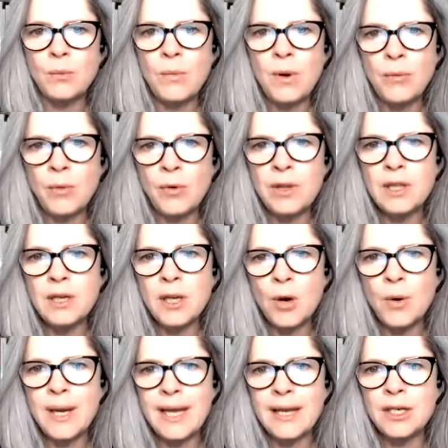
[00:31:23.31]
When we're in the
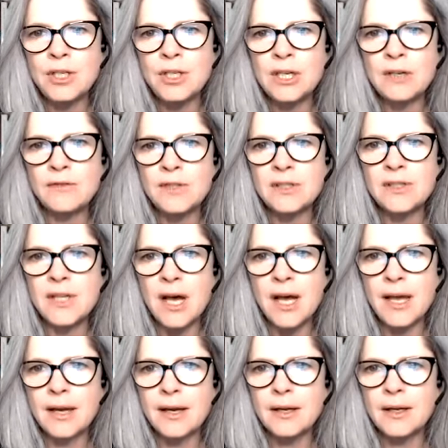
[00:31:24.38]
lower energy of
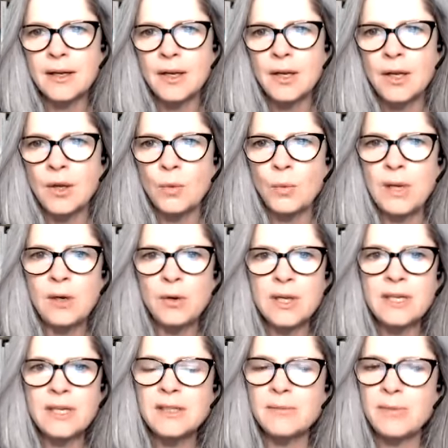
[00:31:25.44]
desire, we're
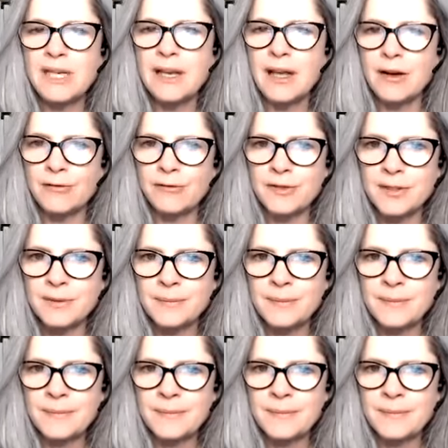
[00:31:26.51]
looking to be loved.